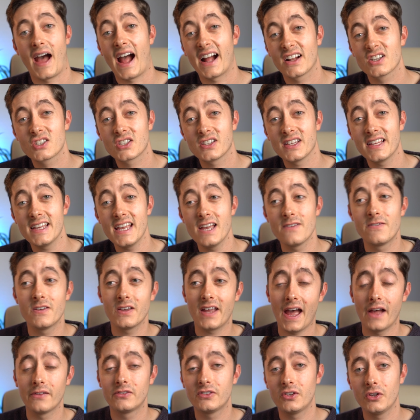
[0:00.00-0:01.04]
actually, if you
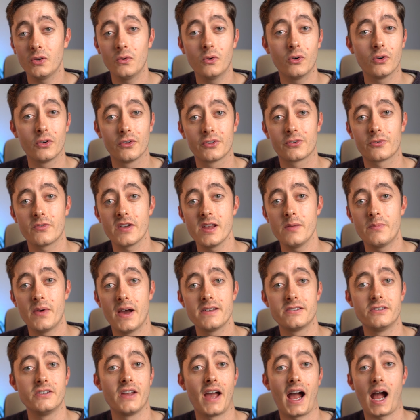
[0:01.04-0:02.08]
get a 2 or a 3
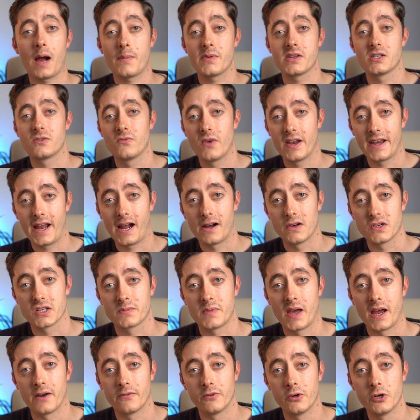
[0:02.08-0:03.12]
bed and you're happy to rent out a
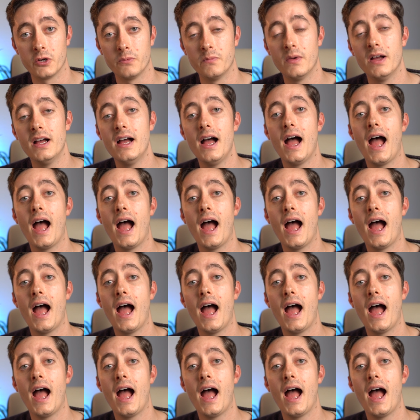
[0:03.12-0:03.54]
spare room,